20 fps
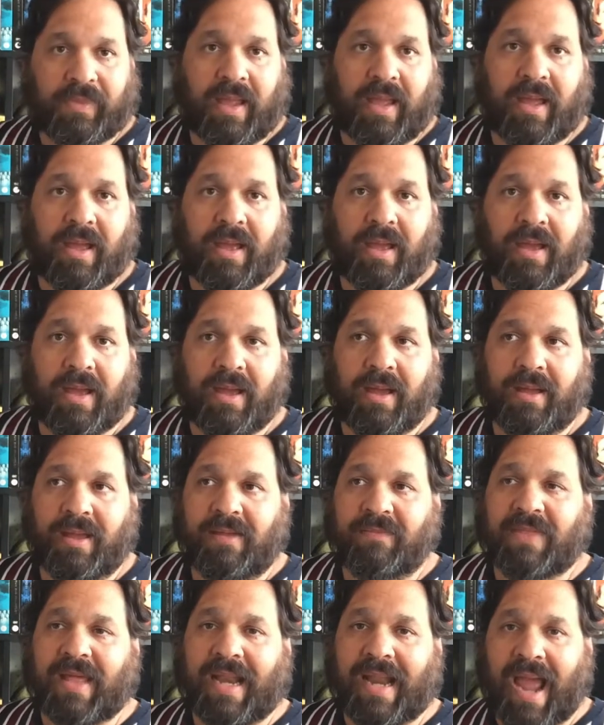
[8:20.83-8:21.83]

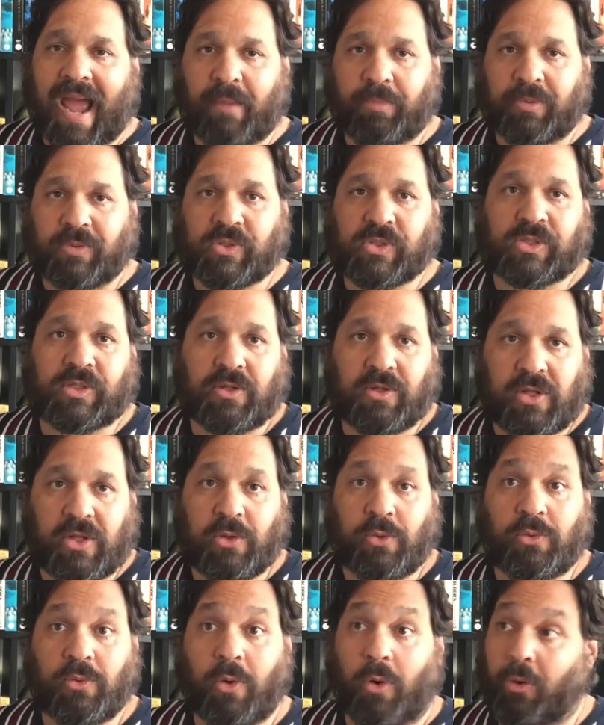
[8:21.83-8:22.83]
If that happens to
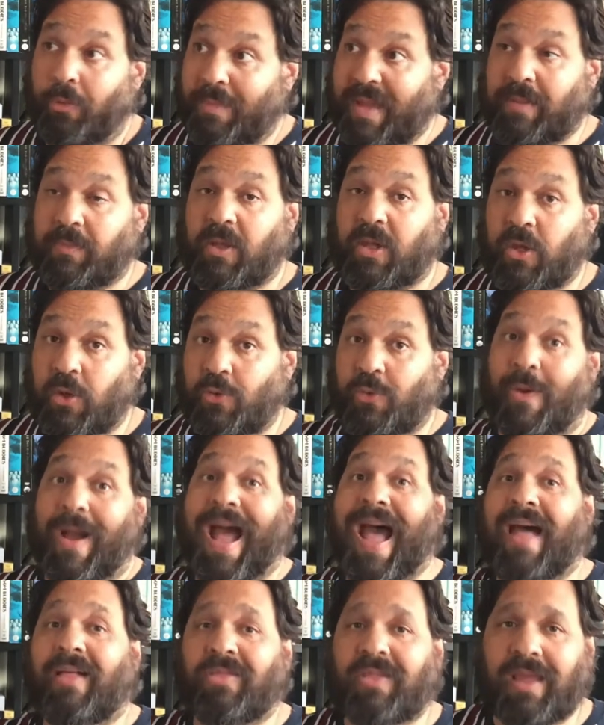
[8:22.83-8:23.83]
you, or maybe you
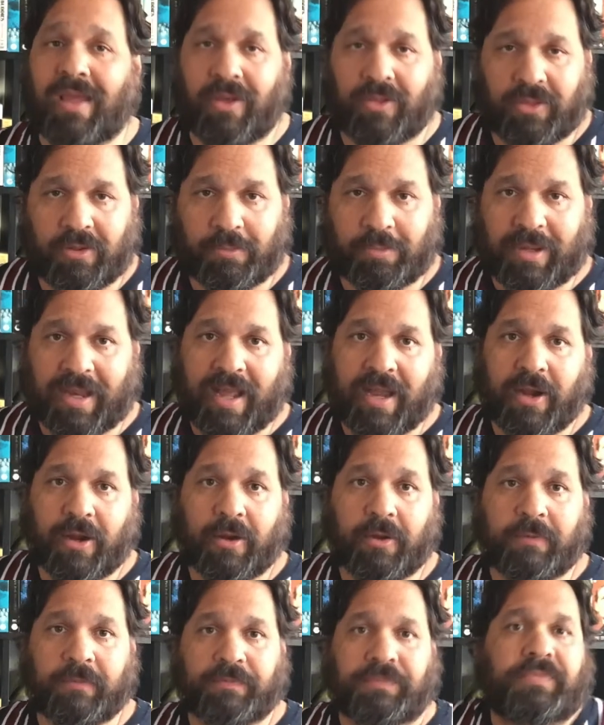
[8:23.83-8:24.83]
and the other
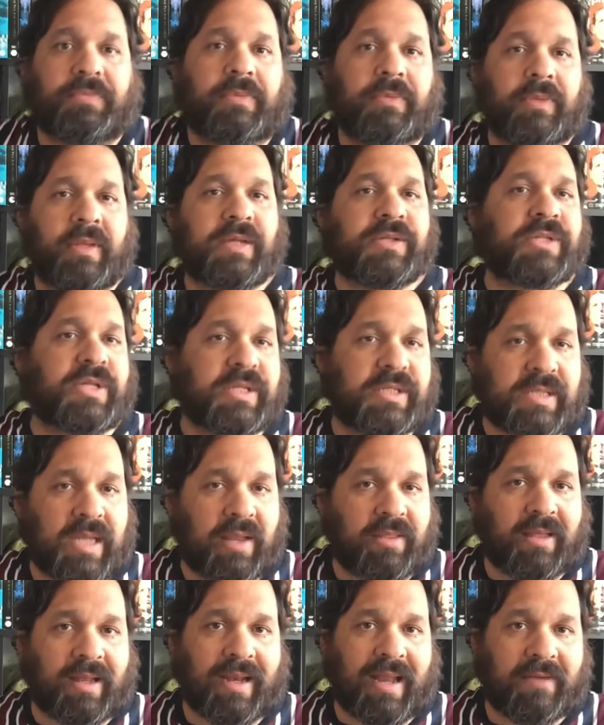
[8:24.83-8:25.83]
player, there's just
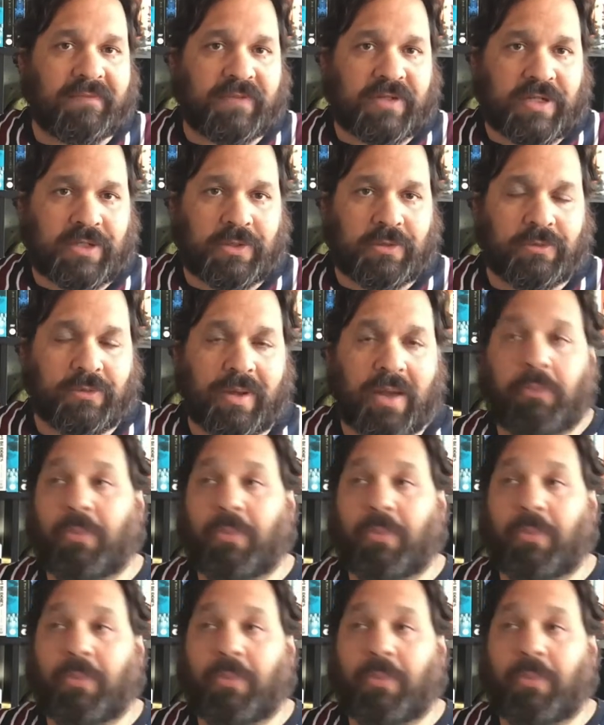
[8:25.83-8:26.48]
nothing left to do.